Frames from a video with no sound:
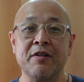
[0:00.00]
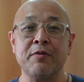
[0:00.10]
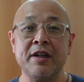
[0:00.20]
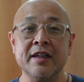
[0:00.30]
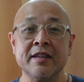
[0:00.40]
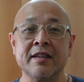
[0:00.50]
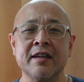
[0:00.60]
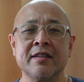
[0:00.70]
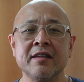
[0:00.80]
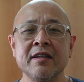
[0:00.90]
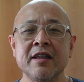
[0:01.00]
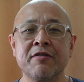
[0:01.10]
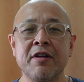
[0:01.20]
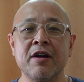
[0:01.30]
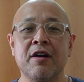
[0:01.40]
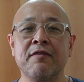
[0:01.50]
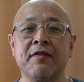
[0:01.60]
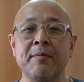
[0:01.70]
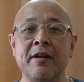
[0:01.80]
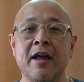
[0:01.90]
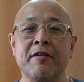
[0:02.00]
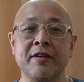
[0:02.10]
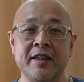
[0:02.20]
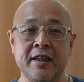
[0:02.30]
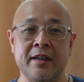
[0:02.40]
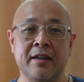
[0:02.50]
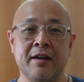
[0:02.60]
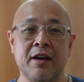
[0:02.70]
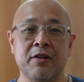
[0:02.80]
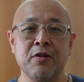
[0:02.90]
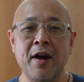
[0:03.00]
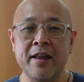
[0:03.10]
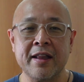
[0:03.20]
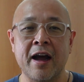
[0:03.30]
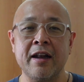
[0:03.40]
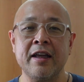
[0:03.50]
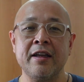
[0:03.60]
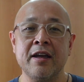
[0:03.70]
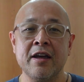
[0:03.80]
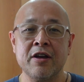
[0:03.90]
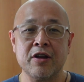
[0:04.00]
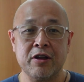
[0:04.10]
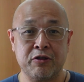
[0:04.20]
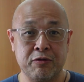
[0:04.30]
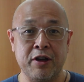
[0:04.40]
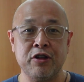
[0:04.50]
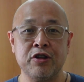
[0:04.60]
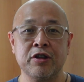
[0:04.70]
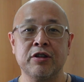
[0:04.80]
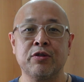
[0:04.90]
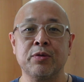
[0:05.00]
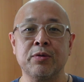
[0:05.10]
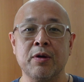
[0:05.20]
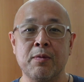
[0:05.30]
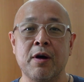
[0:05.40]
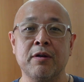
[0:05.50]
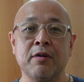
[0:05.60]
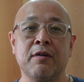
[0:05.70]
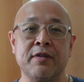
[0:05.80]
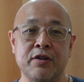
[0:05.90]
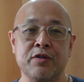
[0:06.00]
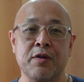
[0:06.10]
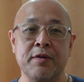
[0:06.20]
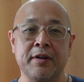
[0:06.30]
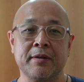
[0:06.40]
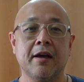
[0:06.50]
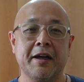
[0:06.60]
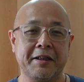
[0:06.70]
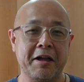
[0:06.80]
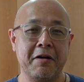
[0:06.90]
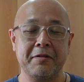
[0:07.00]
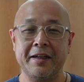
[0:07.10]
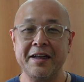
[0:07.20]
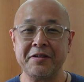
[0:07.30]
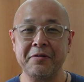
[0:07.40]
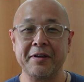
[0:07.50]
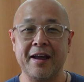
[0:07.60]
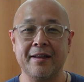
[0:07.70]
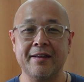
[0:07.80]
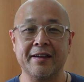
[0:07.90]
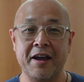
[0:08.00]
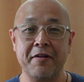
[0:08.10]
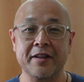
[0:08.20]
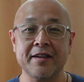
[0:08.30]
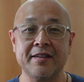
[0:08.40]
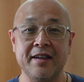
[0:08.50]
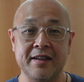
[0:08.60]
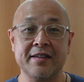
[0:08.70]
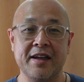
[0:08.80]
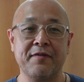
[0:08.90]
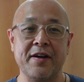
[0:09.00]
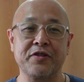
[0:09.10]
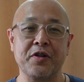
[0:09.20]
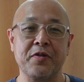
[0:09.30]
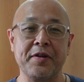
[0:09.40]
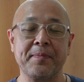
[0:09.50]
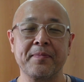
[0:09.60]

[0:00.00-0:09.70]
readers a certain degree of familiarity, not entirely stranger to the world of the story. Now, let's look at the characters in a sci-fi story.